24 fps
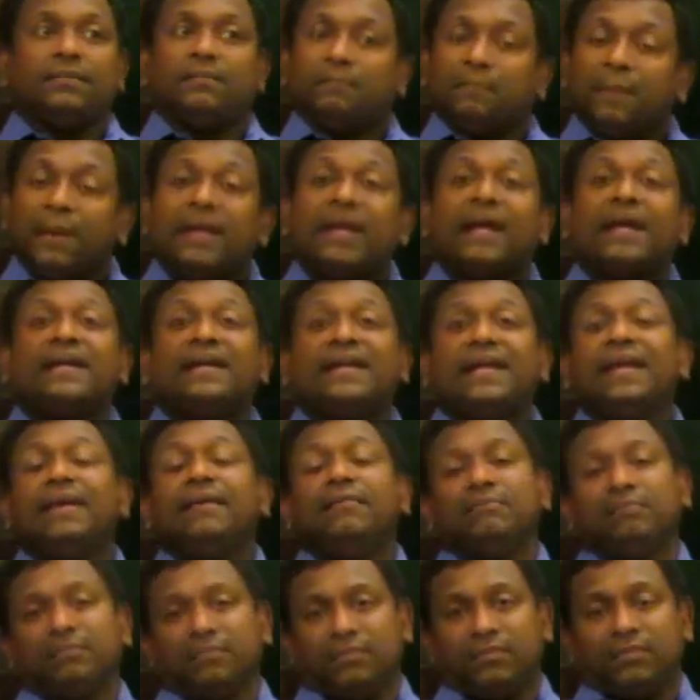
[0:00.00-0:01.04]
make a
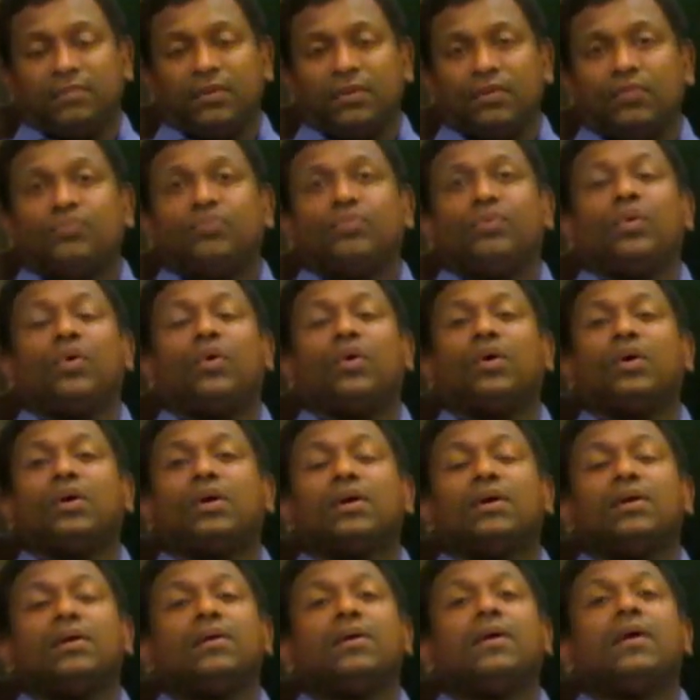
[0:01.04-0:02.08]
team
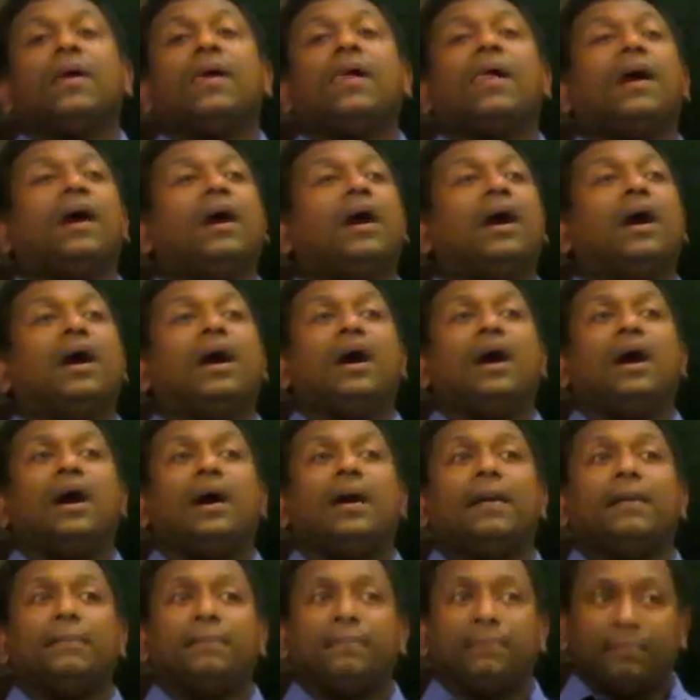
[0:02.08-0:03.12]
for
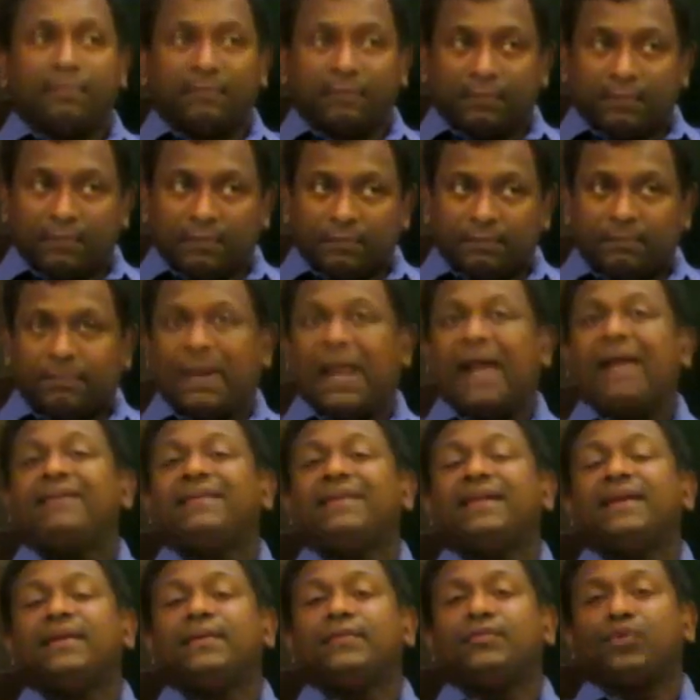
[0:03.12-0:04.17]
herbal
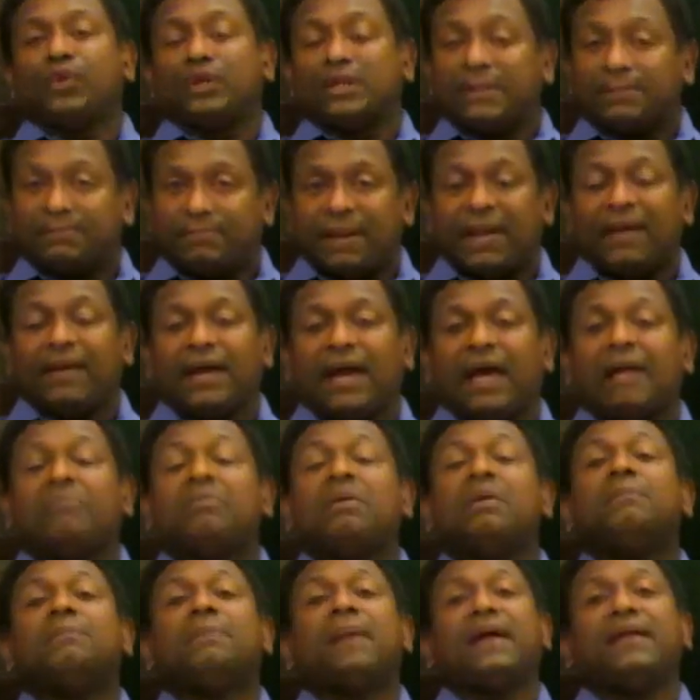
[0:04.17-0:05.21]

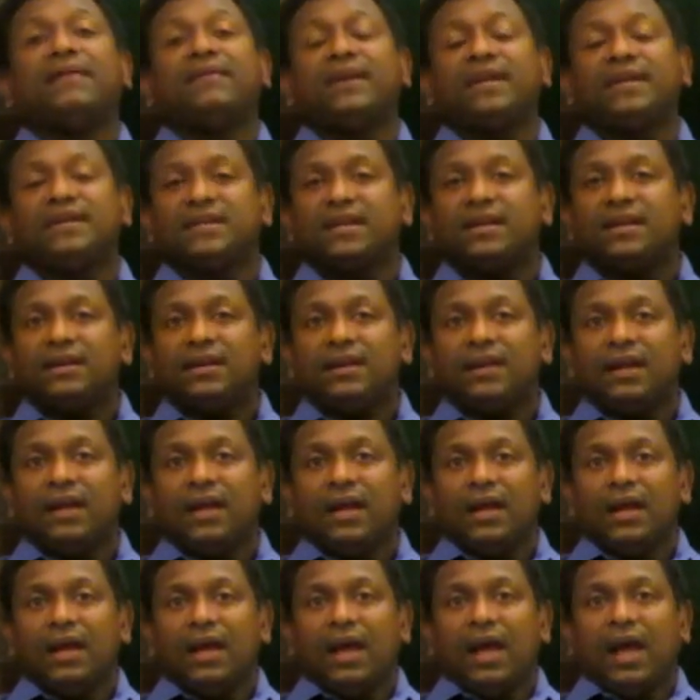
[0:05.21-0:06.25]
plantation,
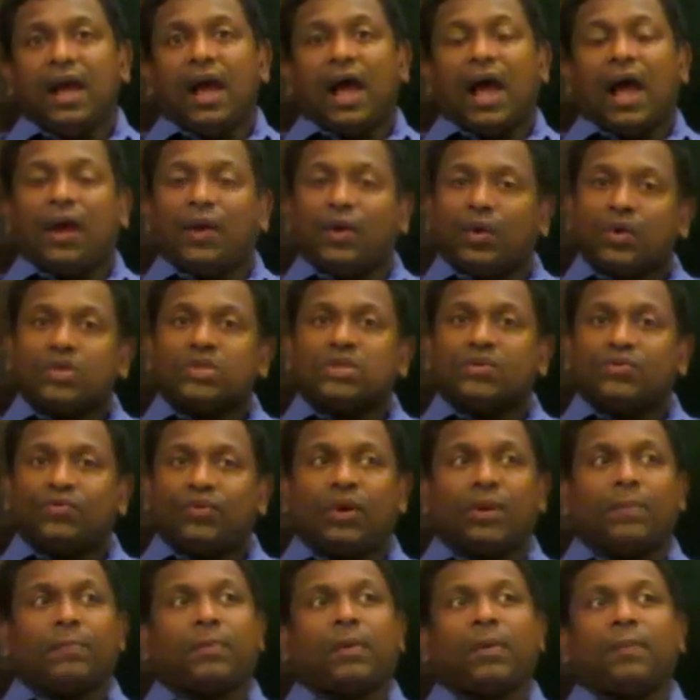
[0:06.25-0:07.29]
and also
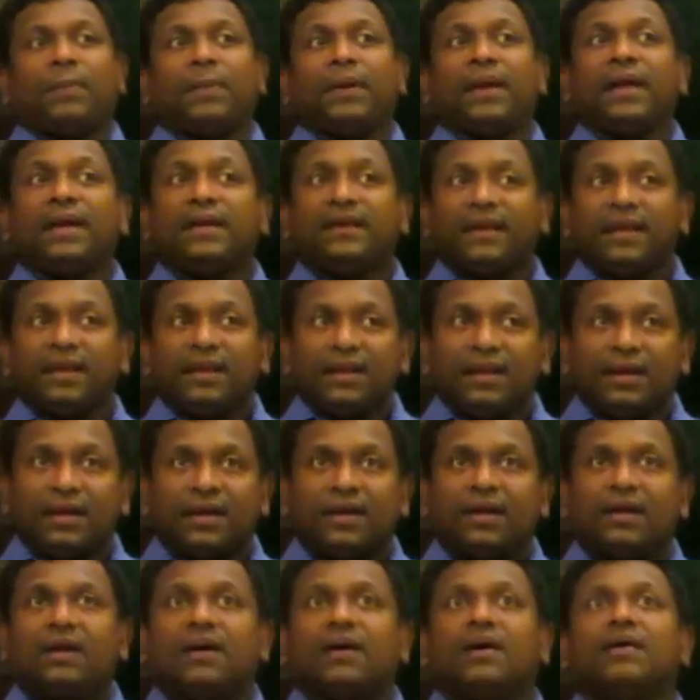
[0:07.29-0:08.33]
for propagating
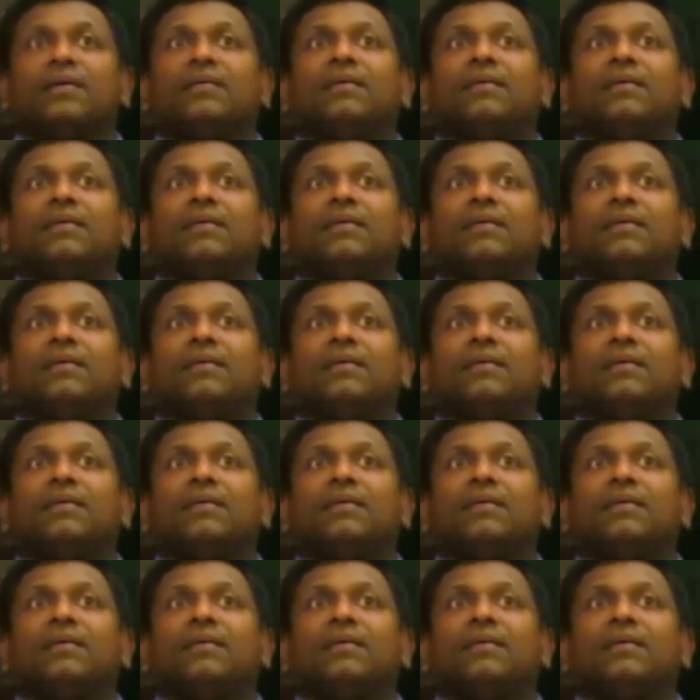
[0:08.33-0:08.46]
the